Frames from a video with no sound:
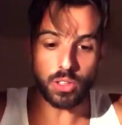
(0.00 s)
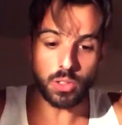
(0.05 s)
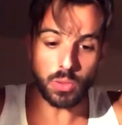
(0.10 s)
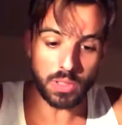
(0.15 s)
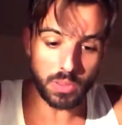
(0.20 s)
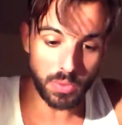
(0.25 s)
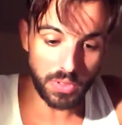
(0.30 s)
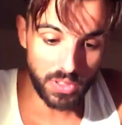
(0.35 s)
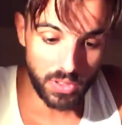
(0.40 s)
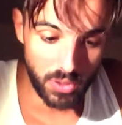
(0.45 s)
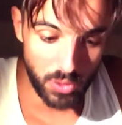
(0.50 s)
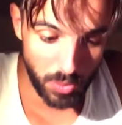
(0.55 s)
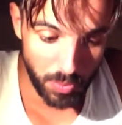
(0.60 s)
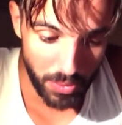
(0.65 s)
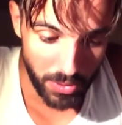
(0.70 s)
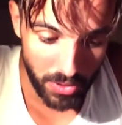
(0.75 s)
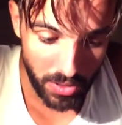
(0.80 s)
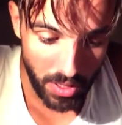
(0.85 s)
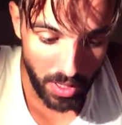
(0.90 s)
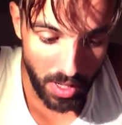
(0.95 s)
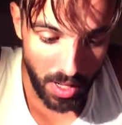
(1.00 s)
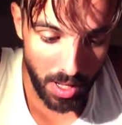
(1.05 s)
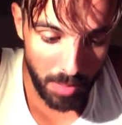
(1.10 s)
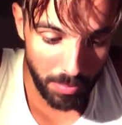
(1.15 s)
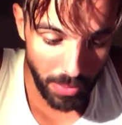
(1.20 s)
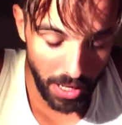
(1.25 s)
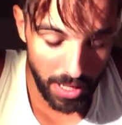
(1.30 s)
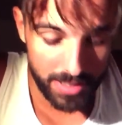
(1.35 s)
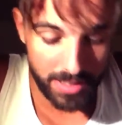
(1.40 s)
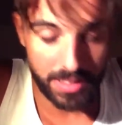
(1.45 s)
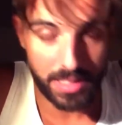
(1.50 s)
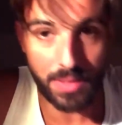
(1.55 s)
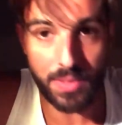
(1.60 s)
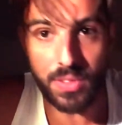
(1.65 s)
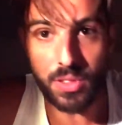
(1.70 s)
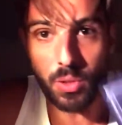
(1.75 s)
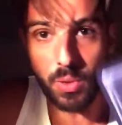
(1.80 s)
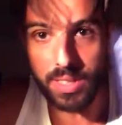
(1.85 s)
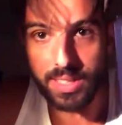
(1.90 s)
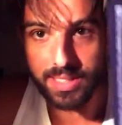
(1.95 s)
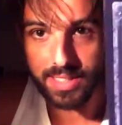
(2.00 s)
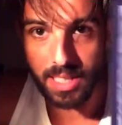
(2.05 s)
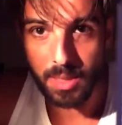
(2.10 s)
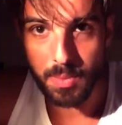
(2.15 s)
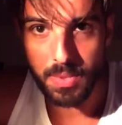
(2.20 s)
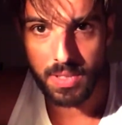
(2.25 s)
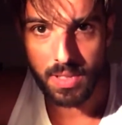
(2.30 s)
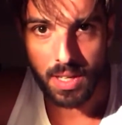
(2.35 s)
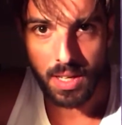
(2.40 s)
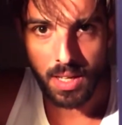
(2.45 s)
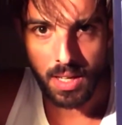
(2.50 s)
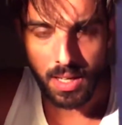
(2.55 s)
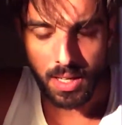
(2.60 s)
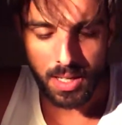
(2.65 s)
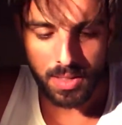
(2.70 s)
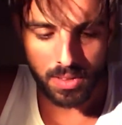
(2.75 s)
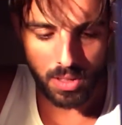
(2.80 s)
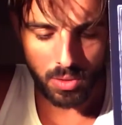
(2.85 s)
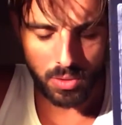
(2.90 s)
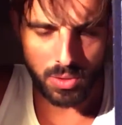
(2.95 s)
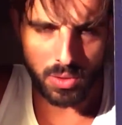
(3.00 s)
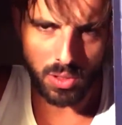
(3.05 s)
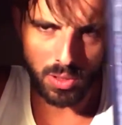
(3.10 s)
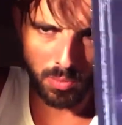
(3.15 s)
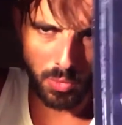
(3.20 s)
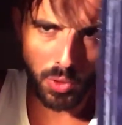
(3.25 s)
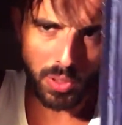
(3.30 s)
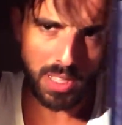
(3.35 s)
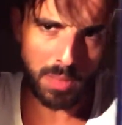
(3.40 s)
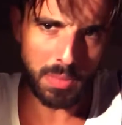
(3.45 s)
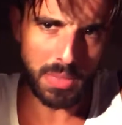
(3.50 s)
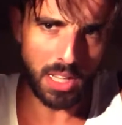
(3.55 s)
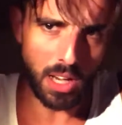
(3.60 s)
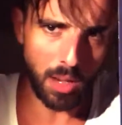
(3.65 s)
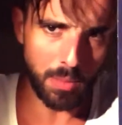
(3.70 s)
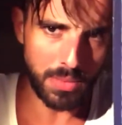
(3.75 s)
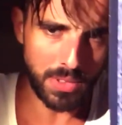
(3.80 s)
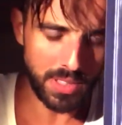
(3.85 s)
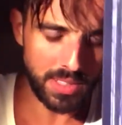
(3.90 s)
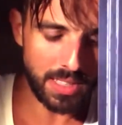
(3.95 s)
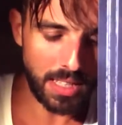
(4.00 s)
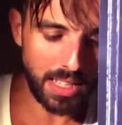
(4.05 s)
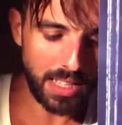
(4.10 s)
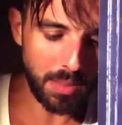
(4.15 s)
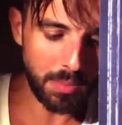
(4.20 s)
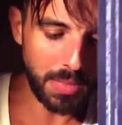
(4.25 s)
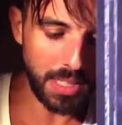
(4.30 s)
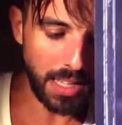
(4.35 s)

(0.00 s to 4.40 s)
you it was super positive. So it seems the moon can be ominous. There can be